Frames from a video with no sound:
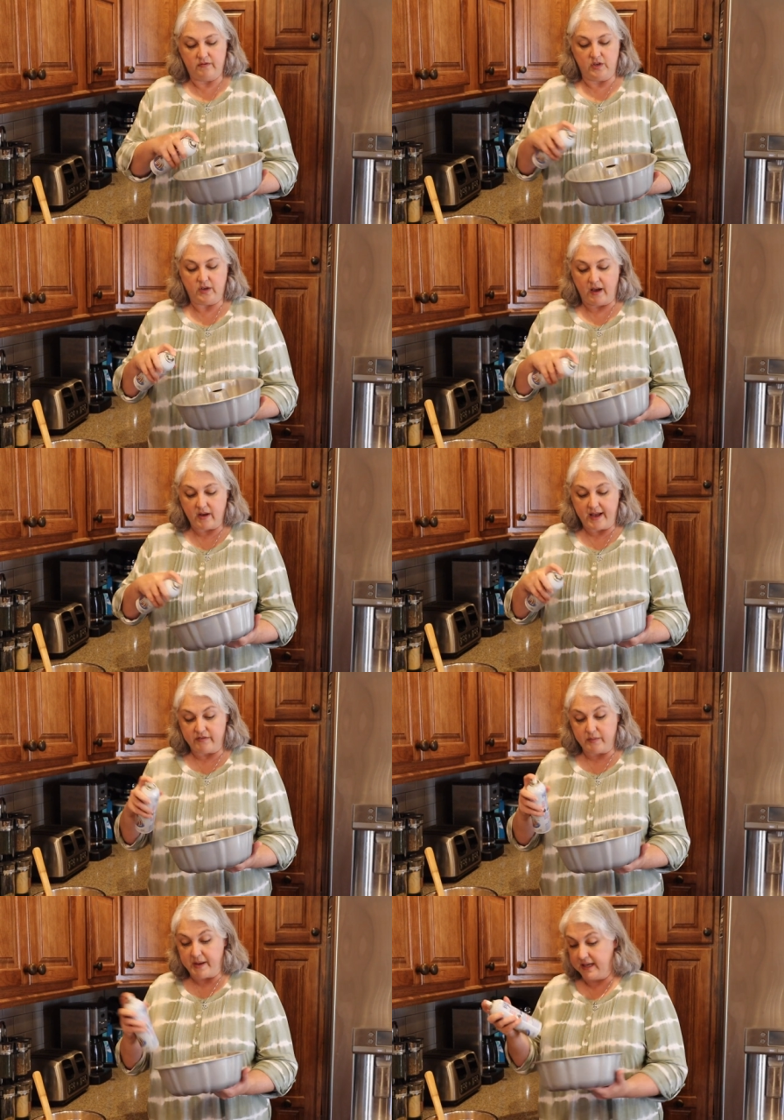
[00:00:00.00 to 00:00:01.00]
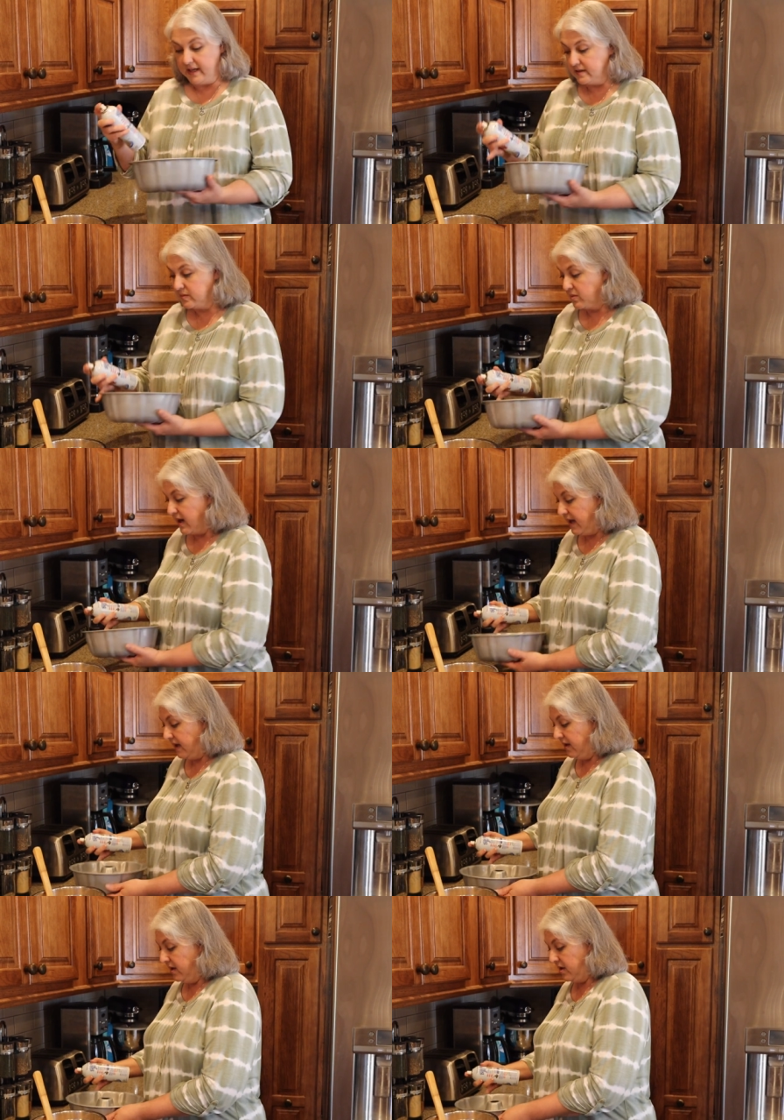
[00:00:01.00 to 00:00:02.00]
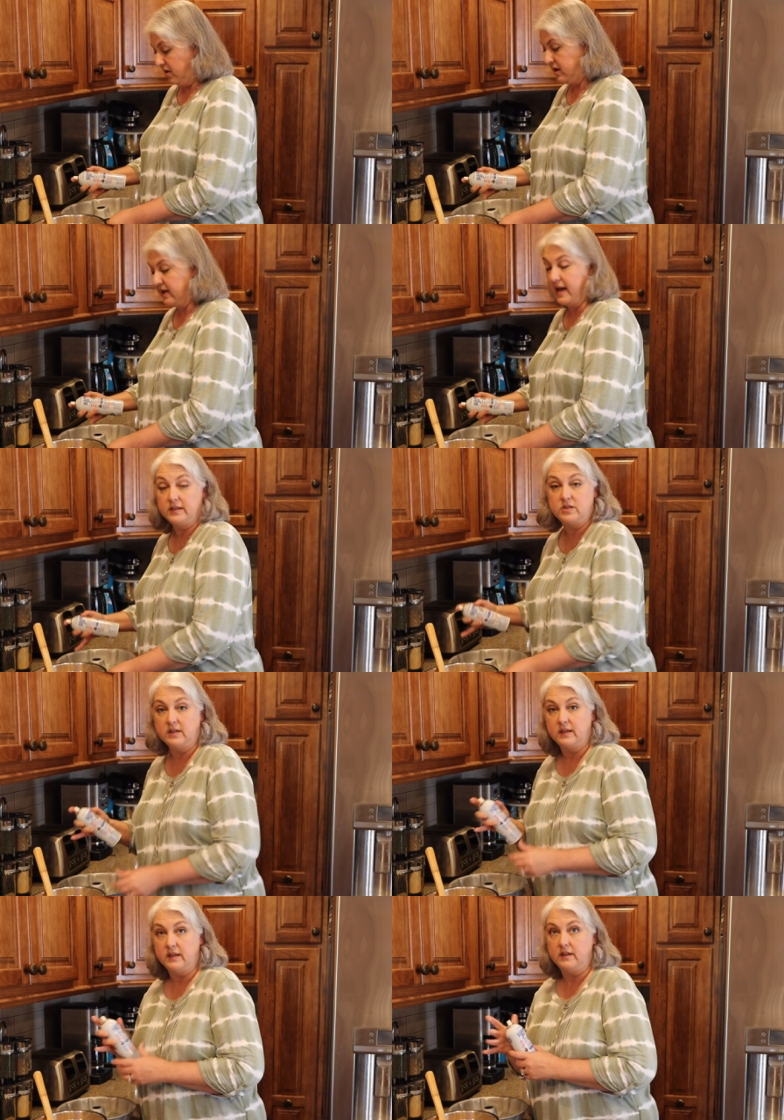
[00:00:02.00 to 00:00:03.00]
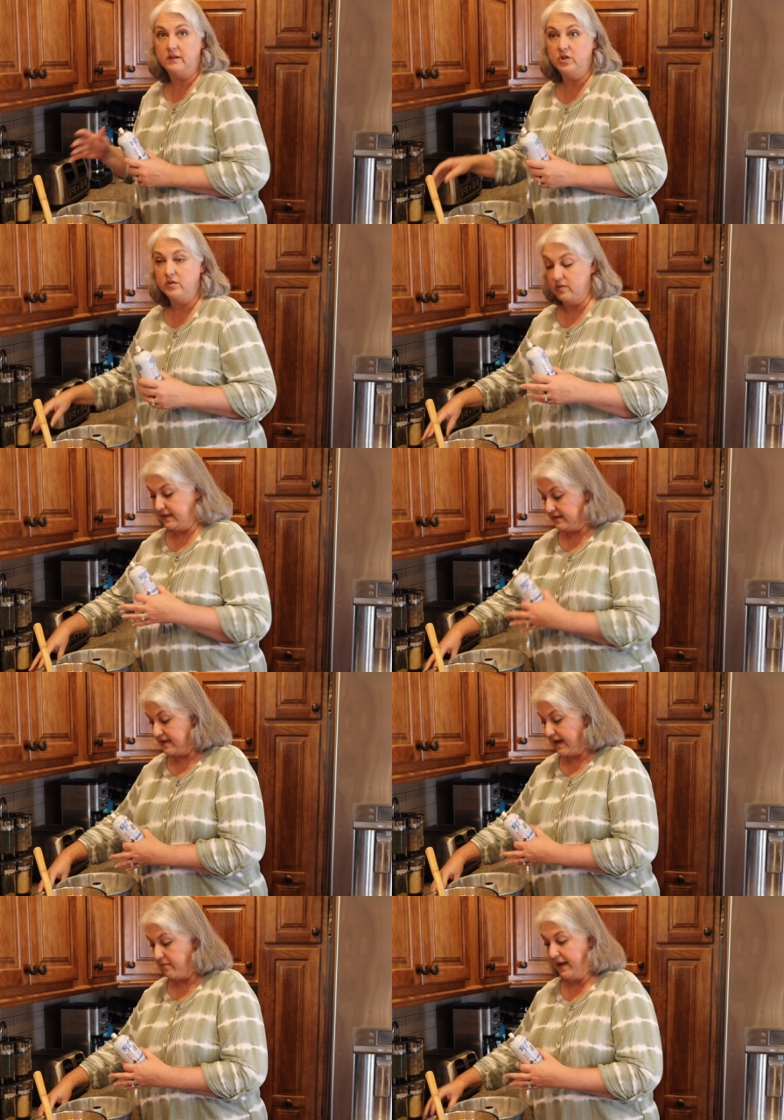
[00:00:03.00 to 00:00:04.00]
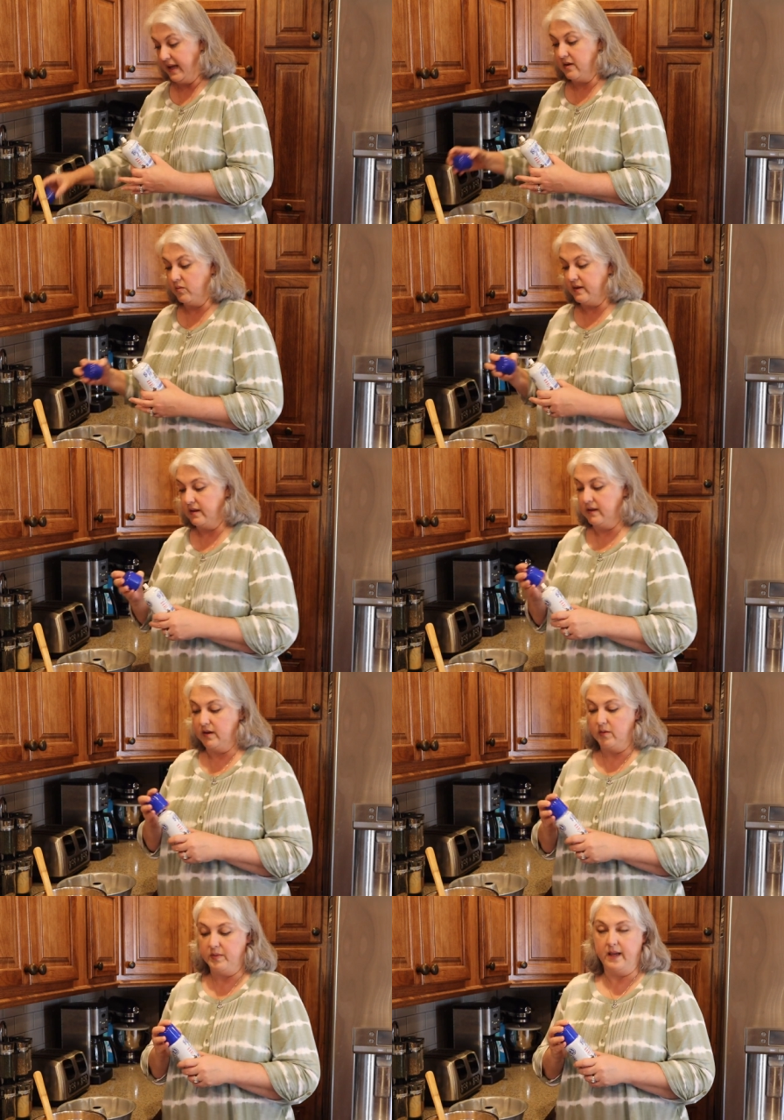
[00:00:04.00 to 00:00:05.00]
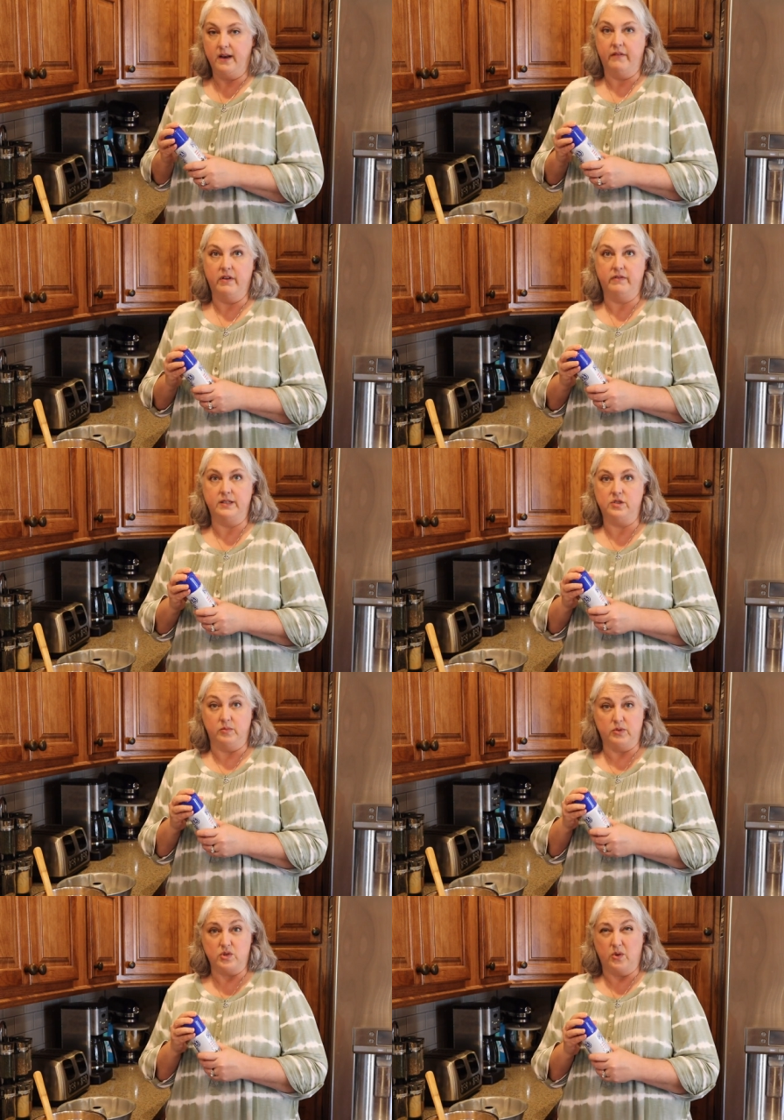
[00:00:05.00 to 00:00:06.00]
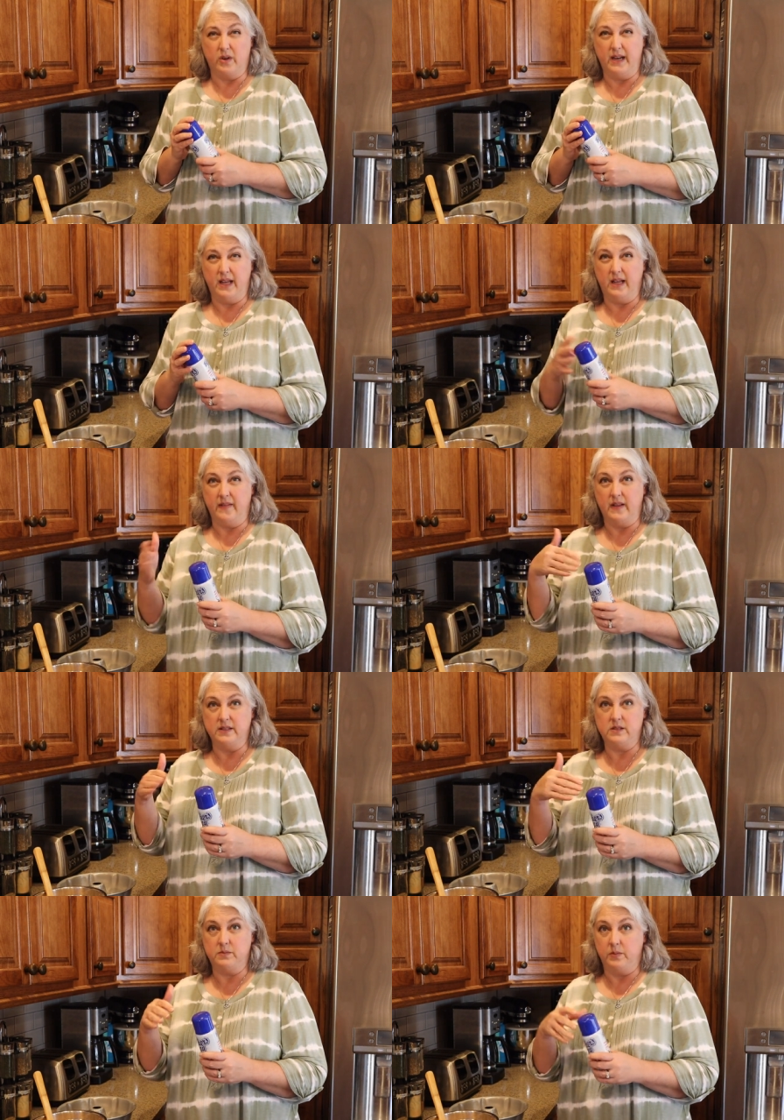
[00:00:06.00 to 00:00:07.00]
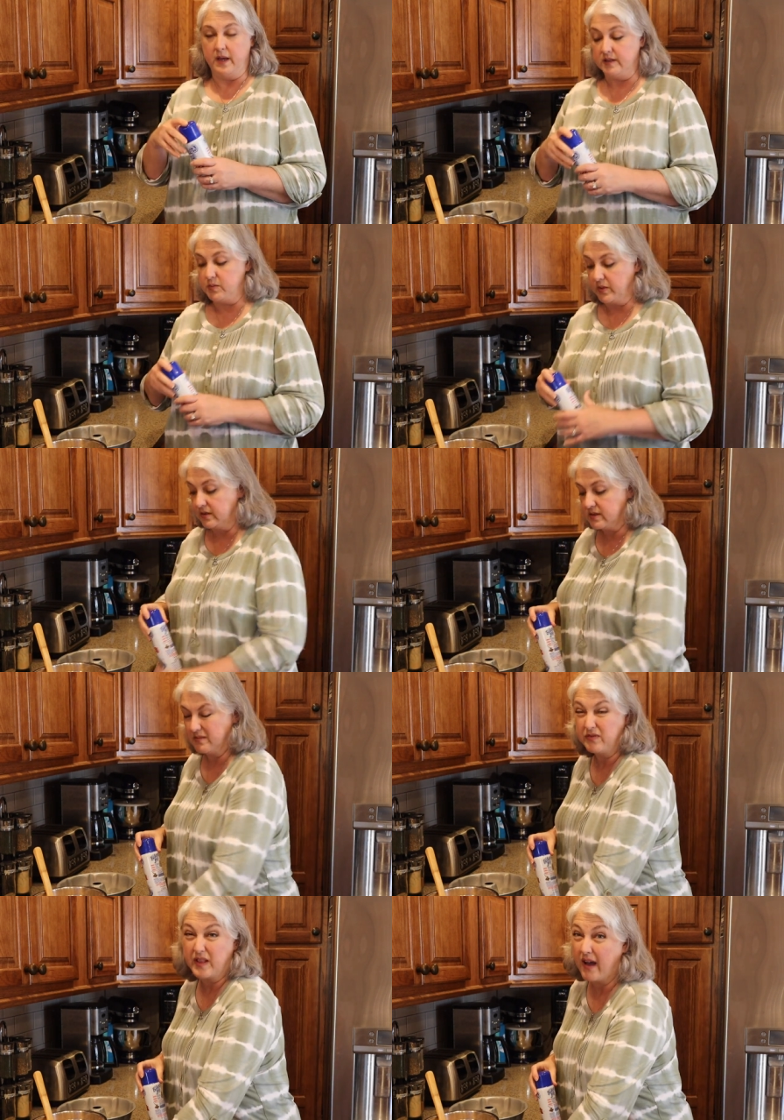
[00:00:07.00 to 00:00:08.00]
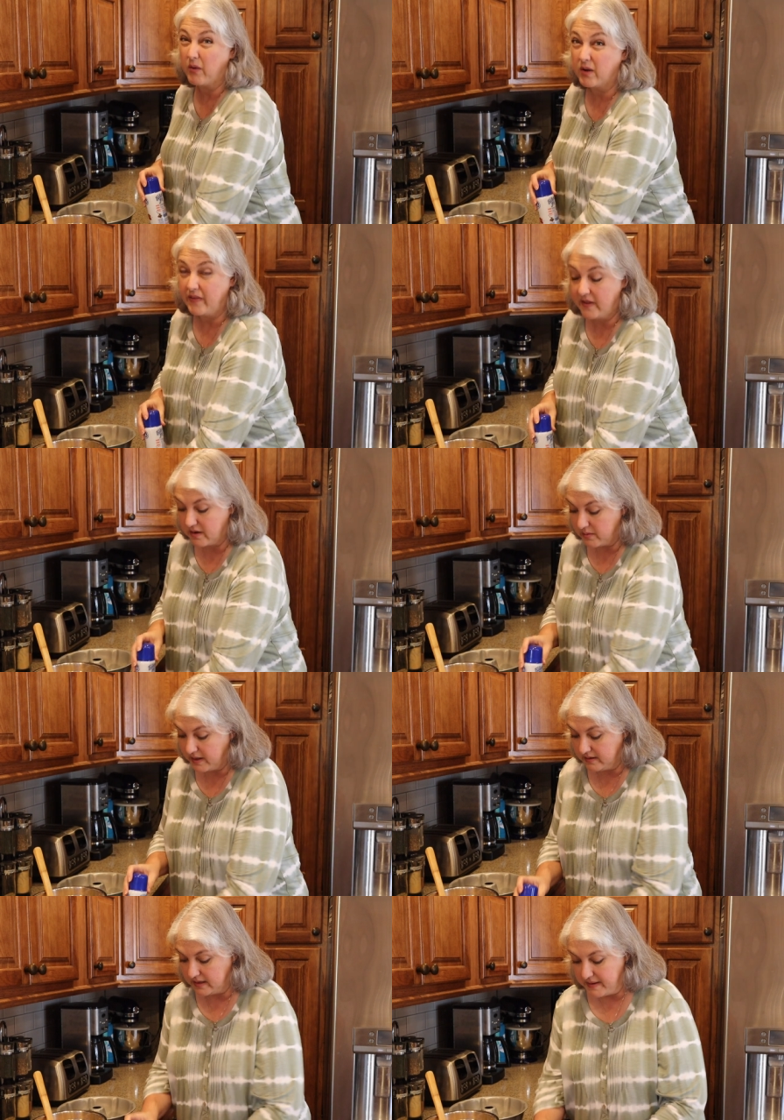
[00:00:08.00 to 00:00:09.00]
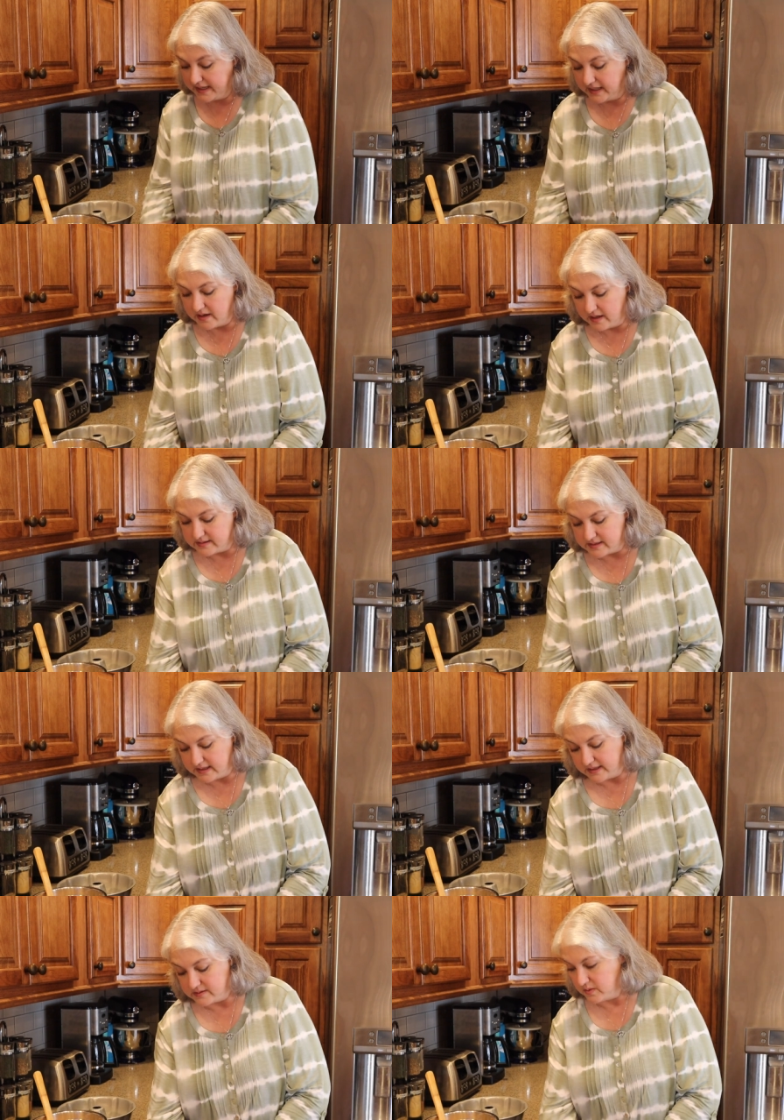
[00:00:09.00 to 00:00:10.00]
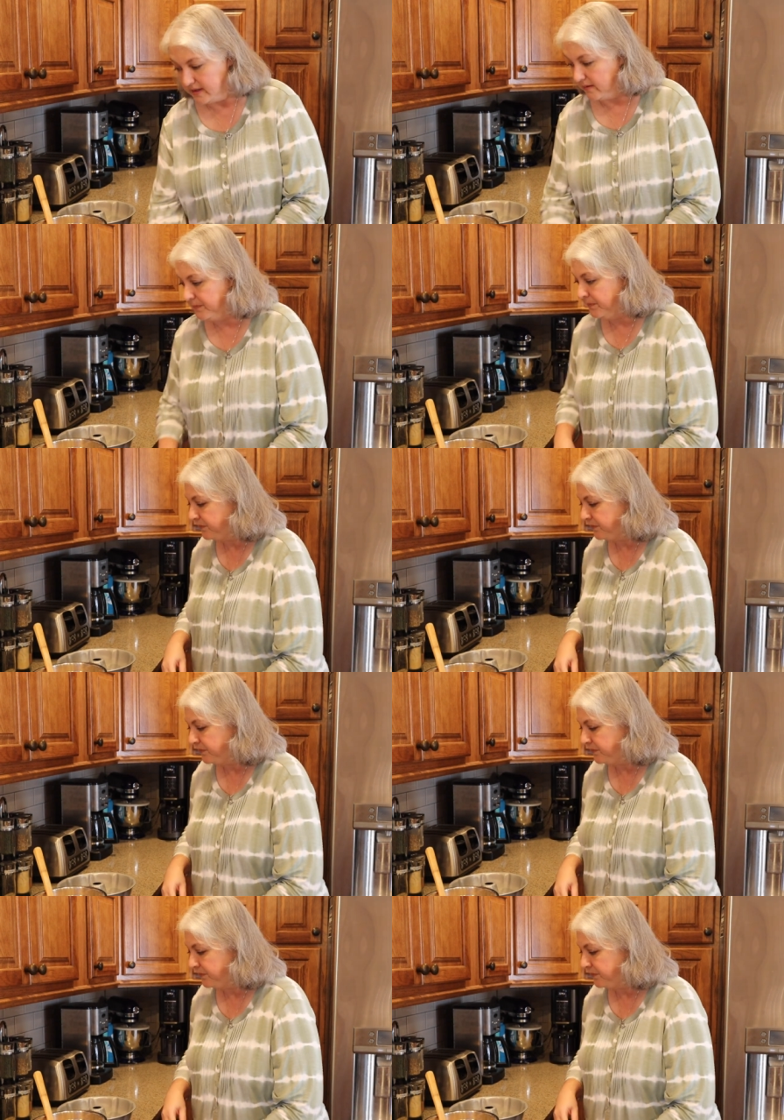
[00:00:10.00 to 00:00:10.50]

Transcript: if you don't have a baking spray, you can actually grease that pan with a little bit of a vegetable shortening and then uh, sprinkle some flour in there around and make it nonstick as well.